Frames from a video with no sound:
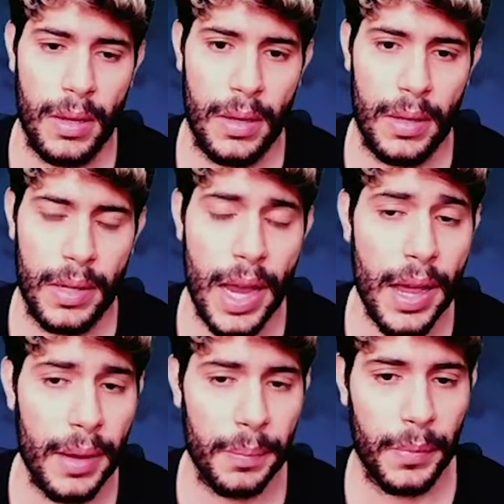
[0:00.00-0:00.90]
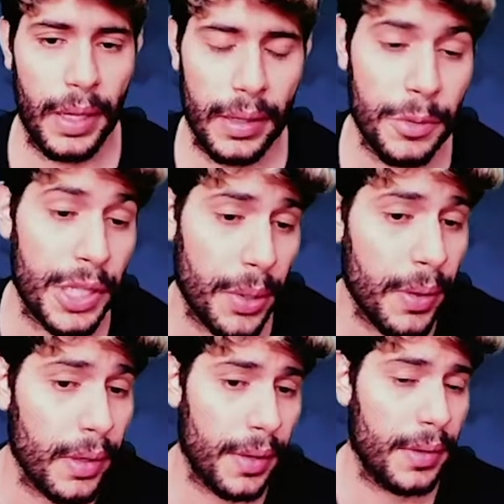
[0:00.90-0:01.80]
yeah, in
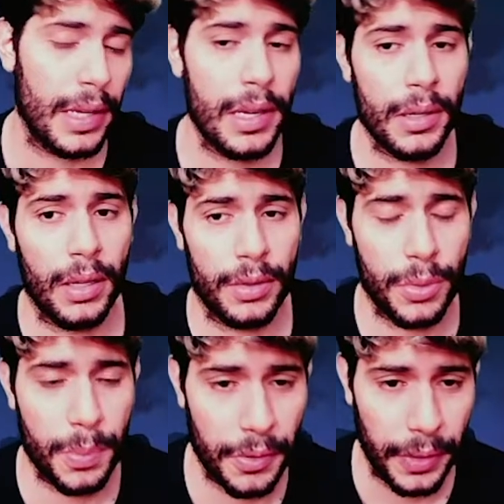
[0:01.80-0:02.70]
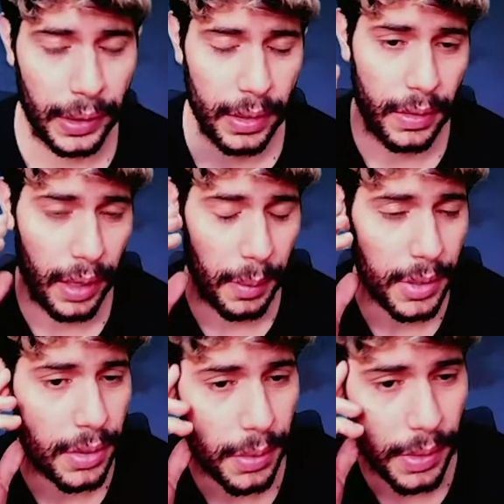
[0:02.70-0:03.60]
return they are dealing super effective
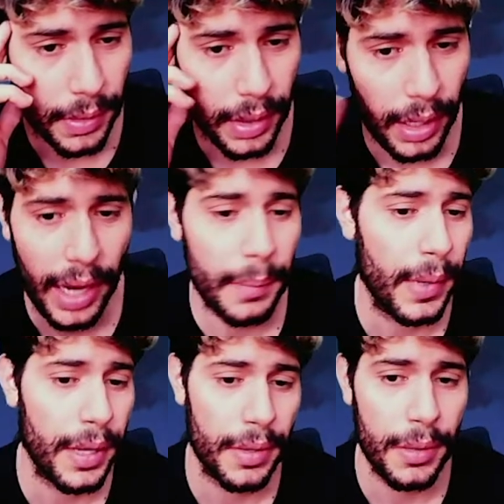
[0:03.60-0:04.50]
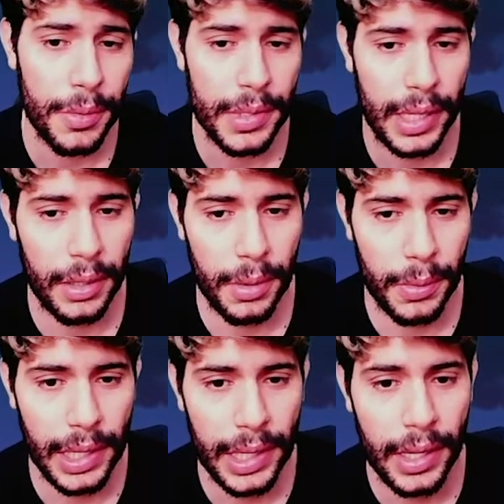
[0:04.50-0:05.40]
damage, so my Thunderers cannot
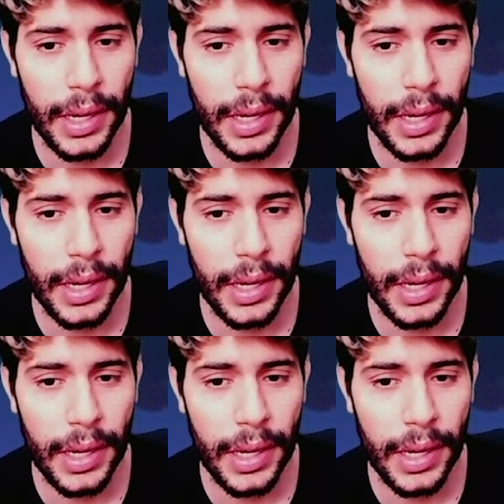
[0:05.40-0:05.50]
really